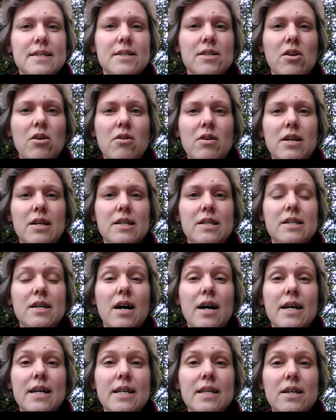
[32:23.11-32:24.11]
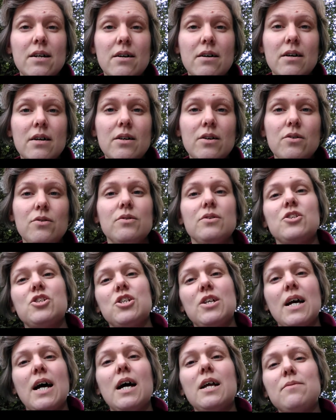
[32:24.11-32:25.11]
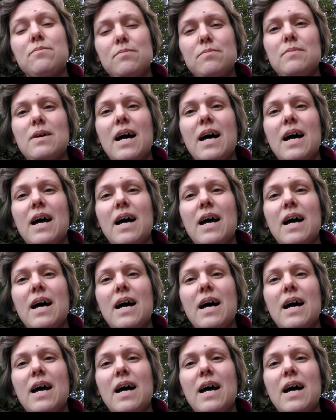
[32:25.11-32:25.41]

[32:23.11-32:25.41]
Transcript: started dyeing yarn, or she had,